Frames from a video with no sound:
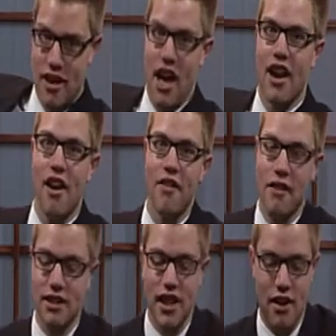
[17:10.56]
I know
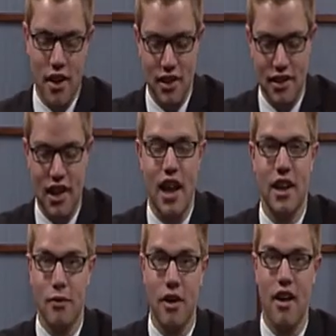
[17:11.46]
everyone's like, oh, let's get out of
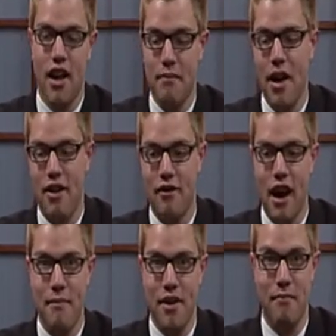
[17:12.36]
here. Well,
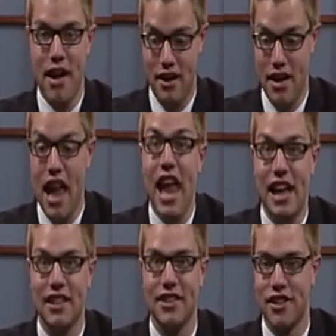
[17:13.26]
my
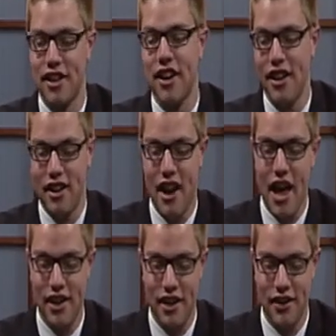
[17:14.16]
aunt is turning
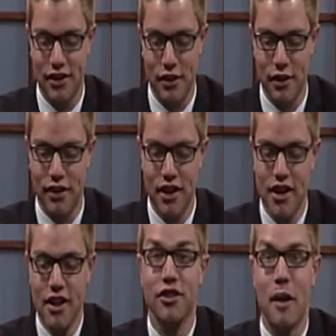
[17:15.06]
90 years old,
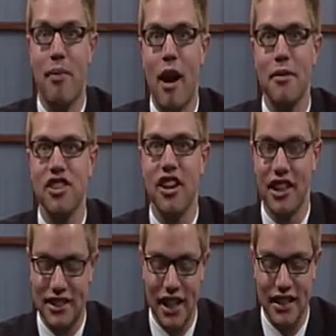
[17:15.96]
so I promised her
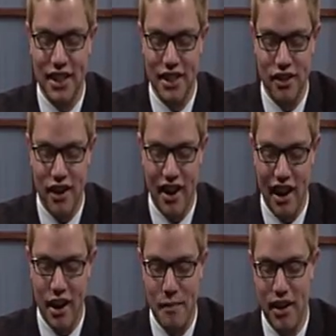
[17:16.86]
I'd say something to her on
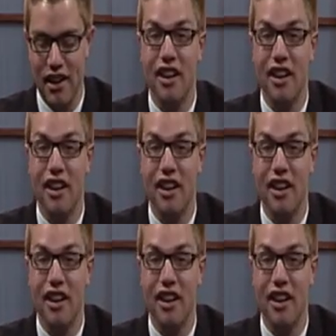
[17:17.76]
air, but